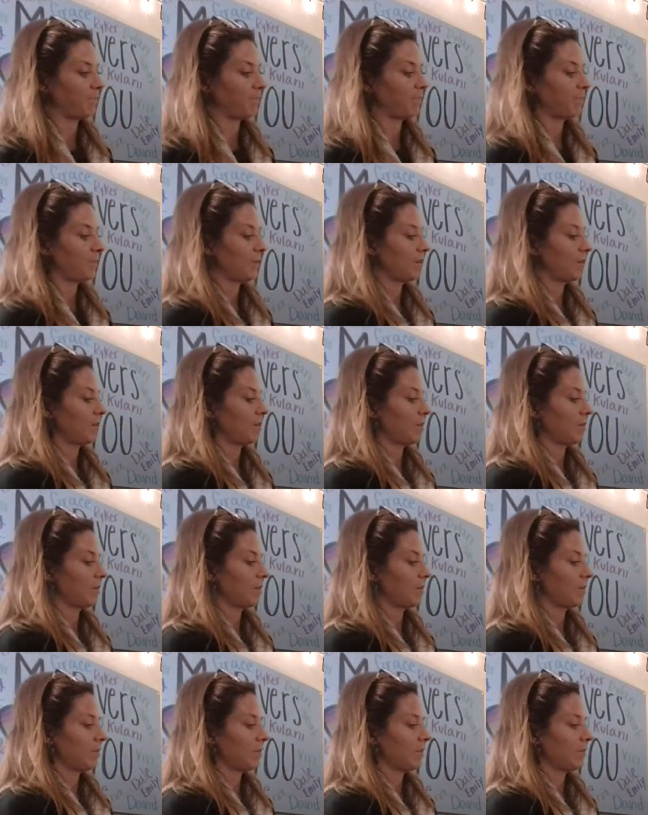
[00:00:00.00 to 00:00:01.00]

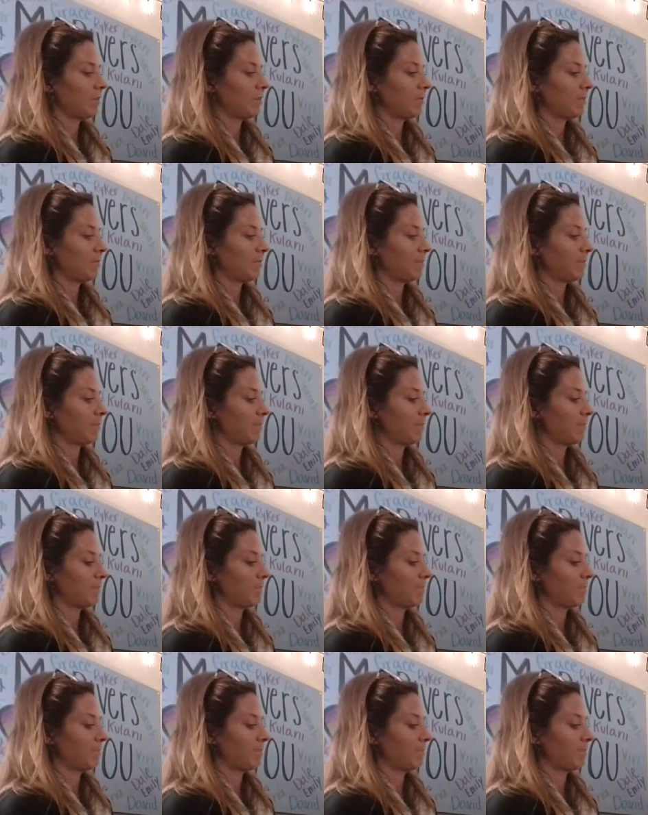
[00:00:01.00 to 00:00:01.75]
Nobody speaks.